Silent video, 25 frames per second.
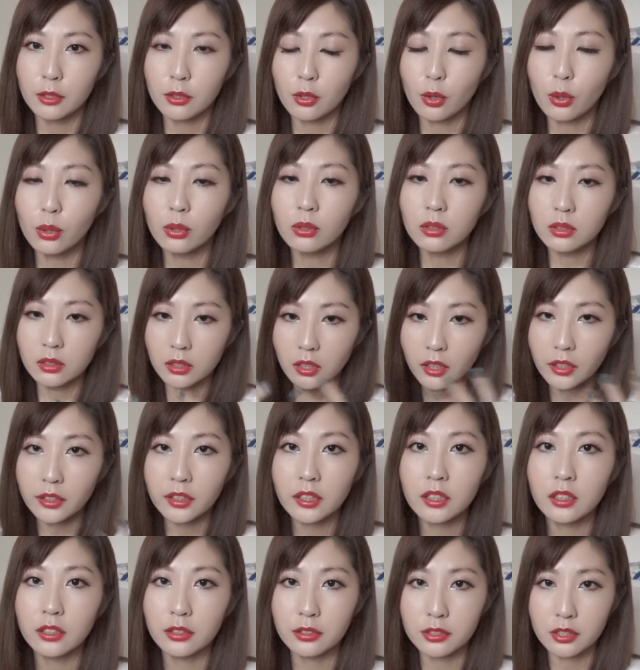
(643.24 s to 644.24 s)
the whole
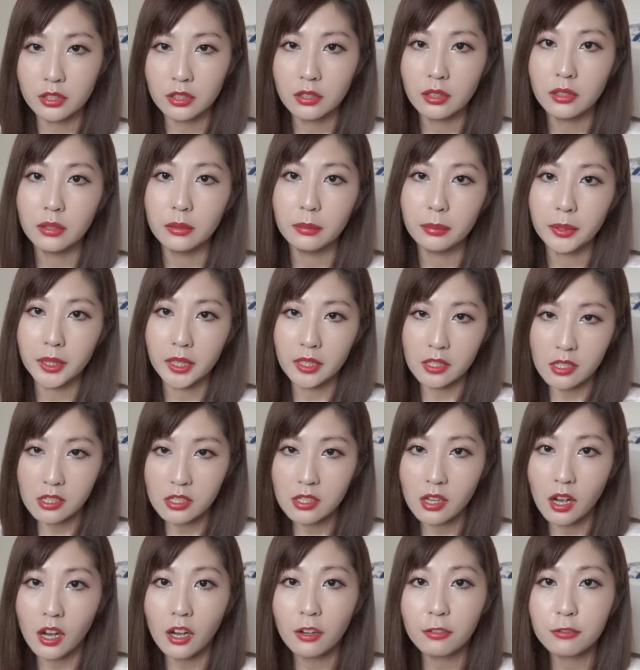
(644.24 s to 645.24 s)
look looks a little bit
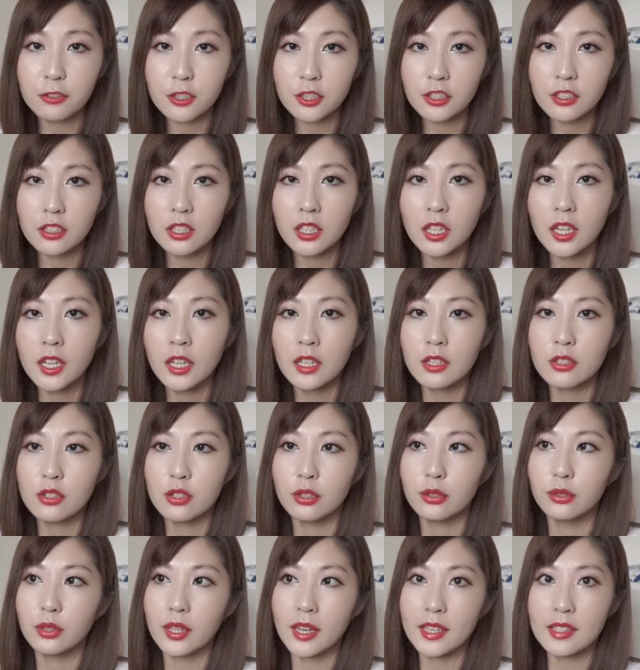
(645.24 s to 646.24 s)
softer,
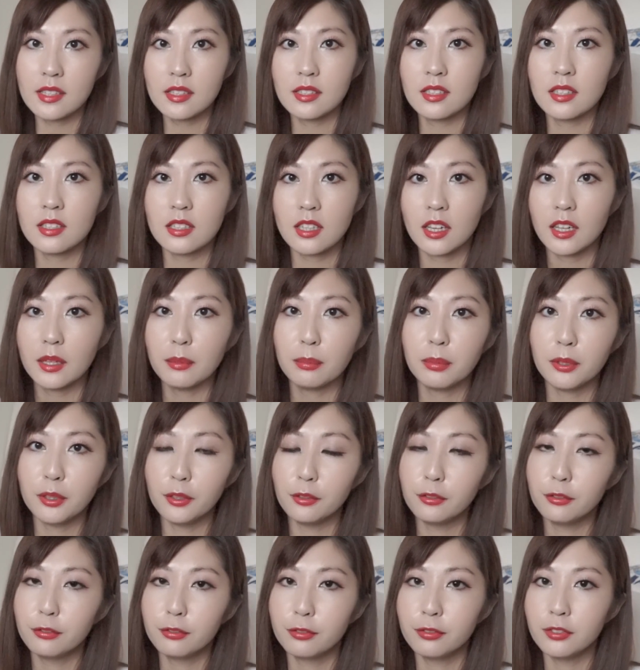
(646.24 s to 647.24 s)
so that's the type
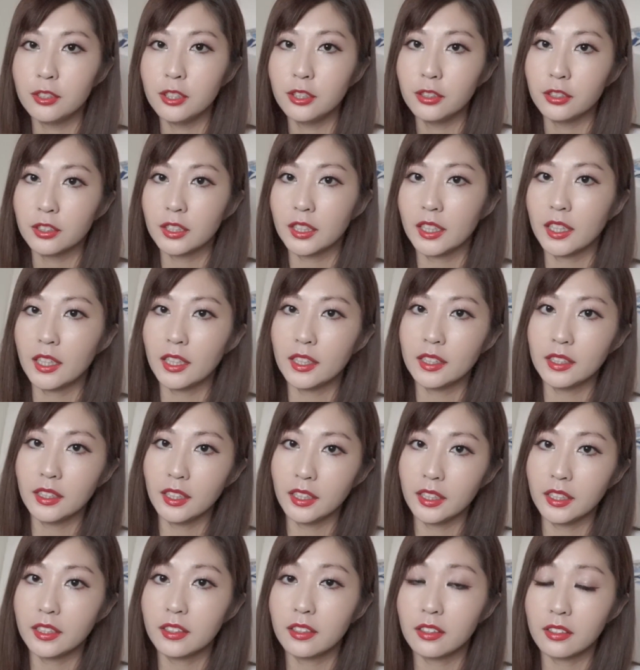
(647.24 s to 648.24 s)
of look I
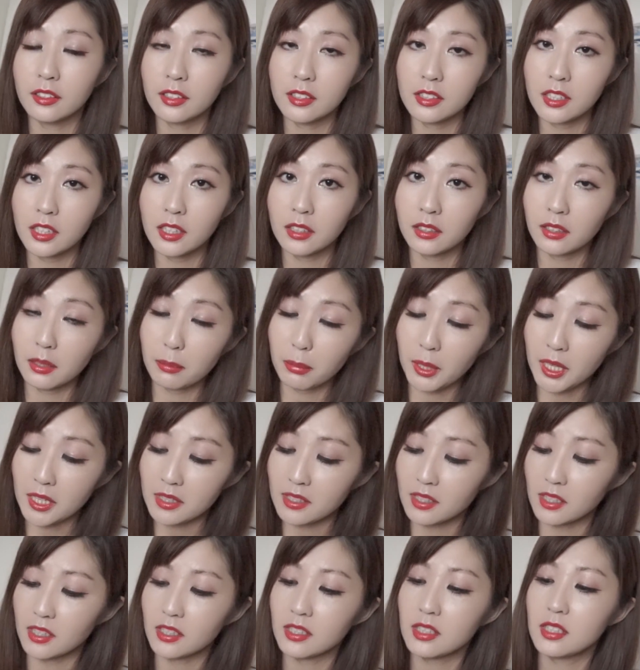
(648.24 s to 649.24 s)
like on a daily
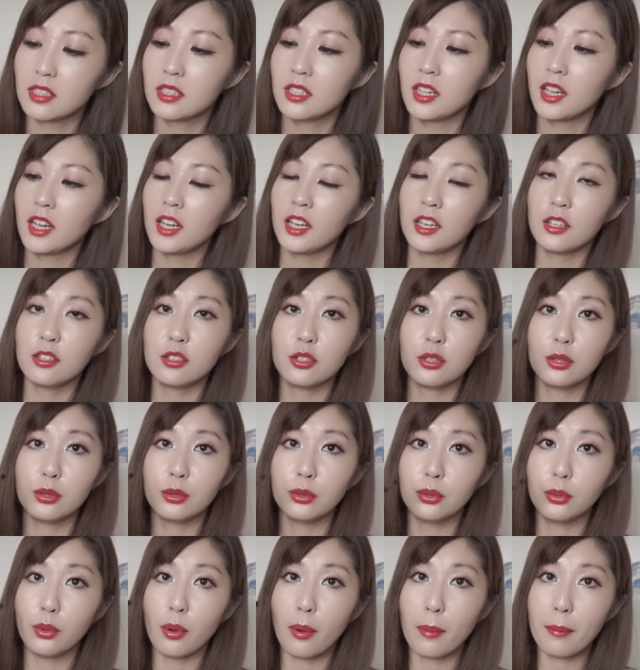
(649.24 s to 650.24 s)
basis.
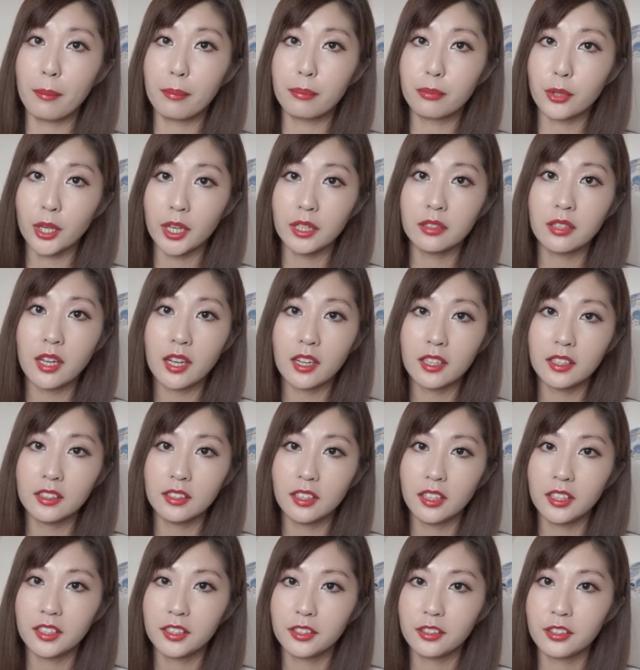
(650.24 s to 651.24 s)
So brown
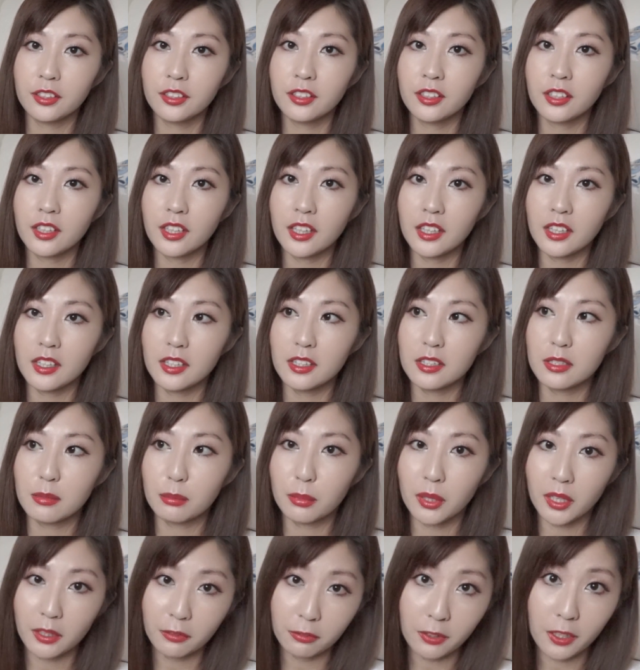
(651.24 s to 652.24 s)
eyeliner is
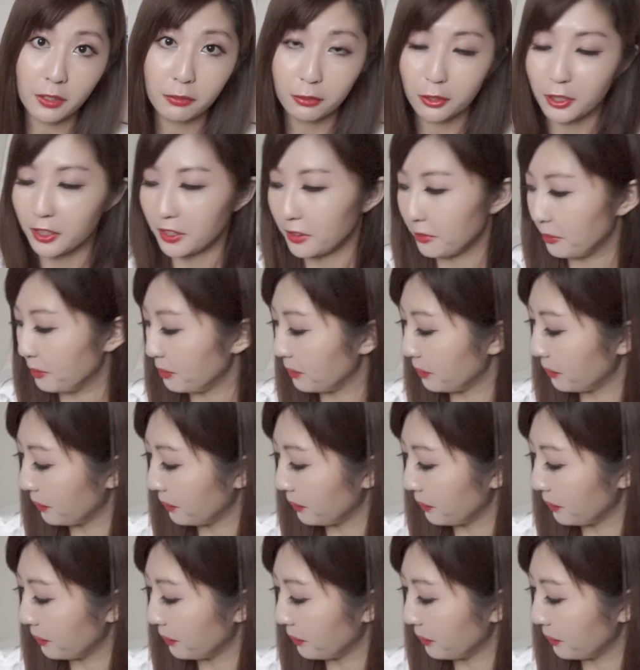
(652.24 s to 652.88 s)
my favorite.